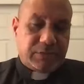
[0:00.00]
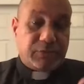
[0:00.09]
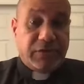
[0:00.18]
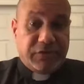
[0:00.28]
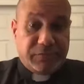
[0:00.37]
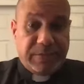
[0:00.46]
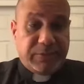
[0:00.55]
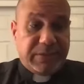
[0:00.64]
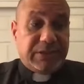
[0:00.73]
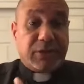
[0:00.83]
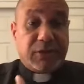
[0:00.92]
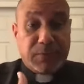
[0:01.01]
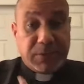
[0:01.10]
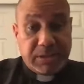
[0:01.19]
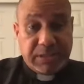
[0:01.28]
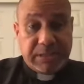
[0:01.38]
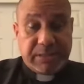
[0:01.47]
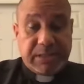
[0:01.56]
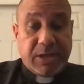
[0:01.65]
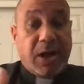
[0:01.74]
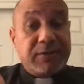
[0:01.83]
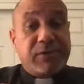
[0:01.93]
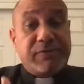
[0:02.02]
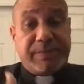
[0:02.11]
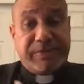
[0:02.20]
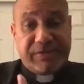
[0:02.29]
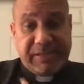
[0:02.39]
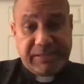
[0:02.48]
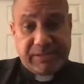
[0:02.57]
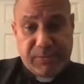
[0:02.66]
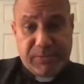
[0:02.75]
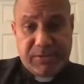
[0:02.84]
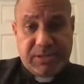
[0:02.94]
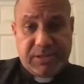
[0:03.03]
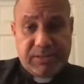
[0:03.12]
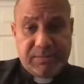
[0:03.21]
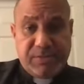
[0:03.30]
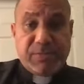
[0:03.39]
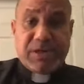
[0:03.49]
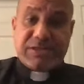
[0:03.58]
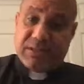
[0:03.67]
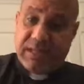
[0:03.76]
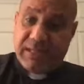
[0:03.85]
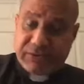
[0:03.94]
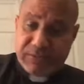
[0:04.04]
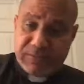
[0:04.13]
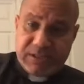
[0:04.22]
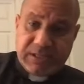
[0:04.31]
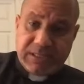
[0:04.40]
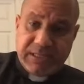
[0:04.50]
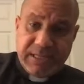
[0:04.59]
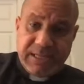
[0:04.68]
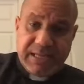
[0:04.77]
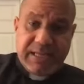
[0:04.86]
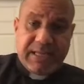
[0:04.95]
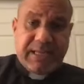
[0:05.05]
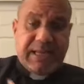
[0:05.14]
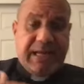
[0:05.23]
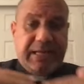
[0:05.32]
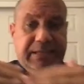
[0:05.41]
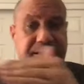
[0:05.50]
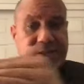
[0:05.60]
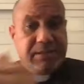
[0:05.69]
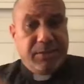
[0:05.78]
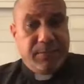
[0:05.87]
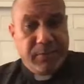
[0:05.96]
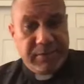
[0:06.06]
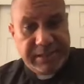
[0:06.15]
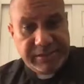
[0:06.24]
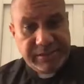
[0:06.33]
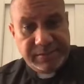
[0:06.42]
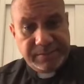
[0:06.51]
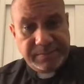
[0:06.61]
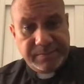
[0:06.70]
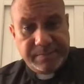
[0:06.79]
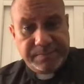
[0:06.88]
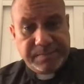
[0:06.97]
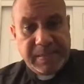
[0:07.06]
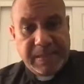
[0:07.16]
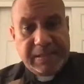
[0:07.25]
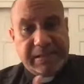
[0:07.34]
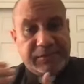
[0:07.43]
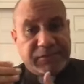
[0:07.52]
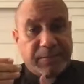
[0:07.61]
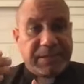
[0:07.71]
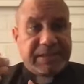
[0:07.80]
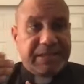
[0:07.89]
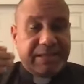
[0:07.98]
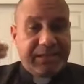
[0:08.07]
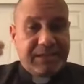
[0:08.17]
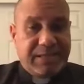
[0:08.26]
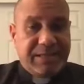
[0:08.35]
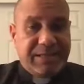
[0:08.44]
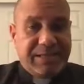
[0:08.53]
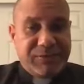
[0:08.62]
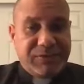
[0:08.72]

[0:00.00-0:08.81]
trust between the community, the underrepresented community, the marginalized community, and the police. And that's something they needed